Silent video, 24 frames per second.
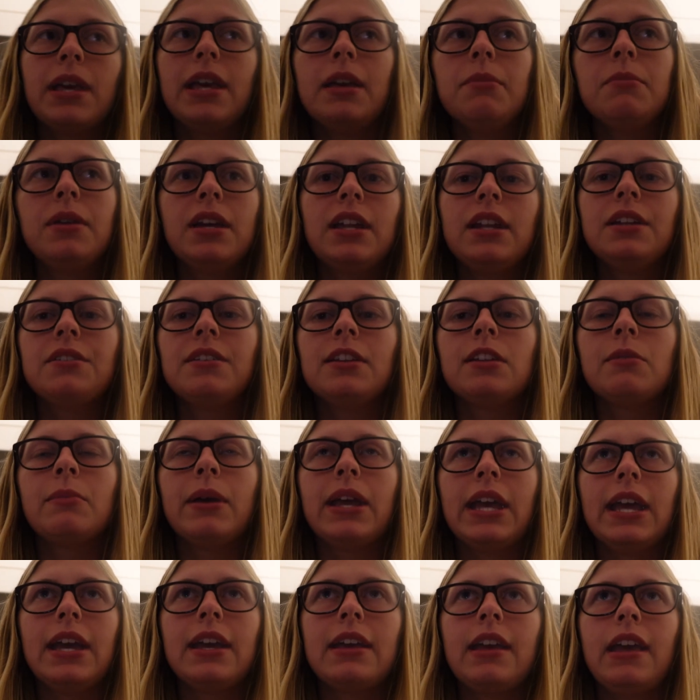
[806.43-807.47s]
came in and then my
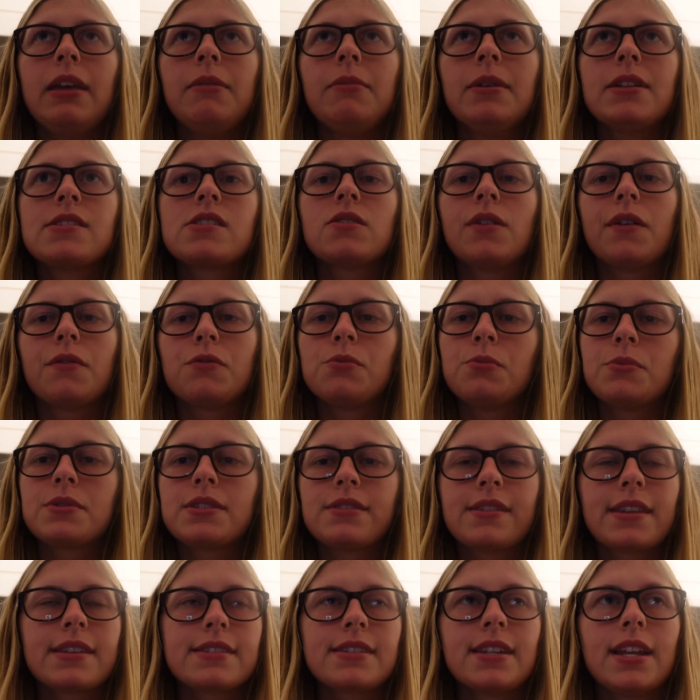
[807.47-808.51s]
aunt came in, so everyone
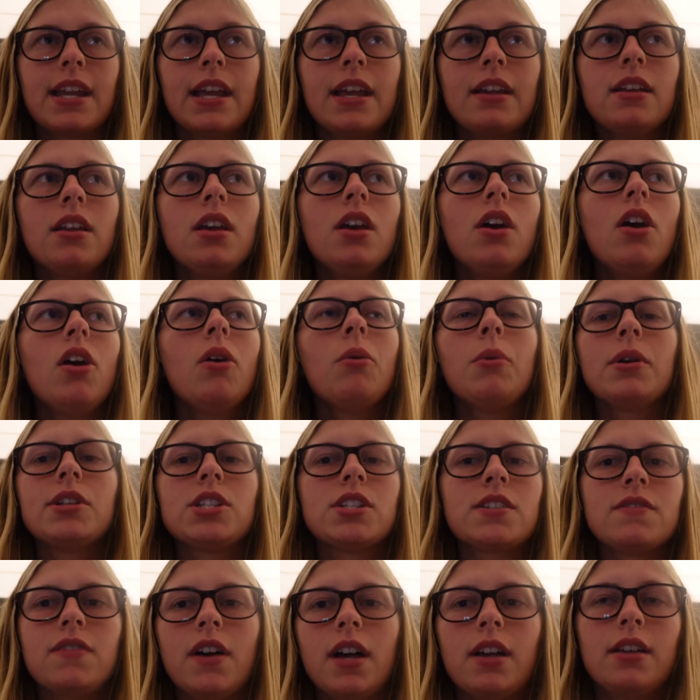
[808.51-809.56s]
was listening, which
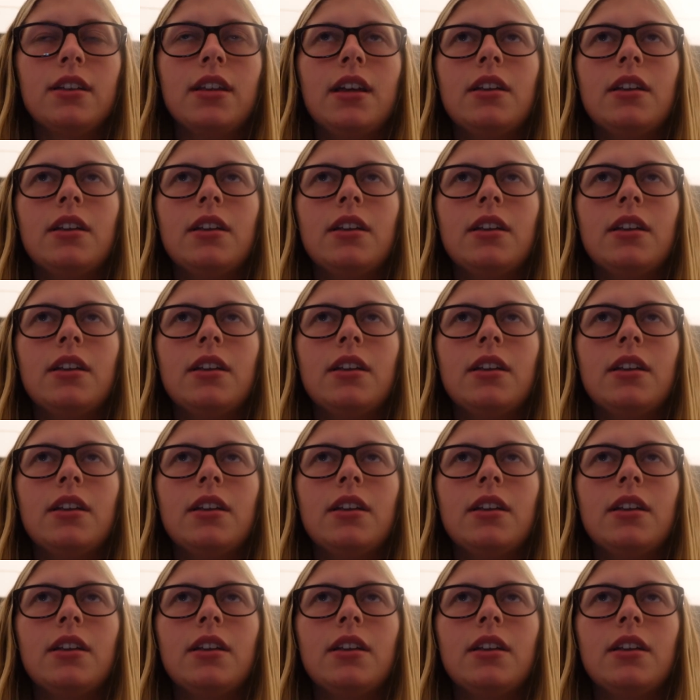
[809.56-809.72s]
is fine.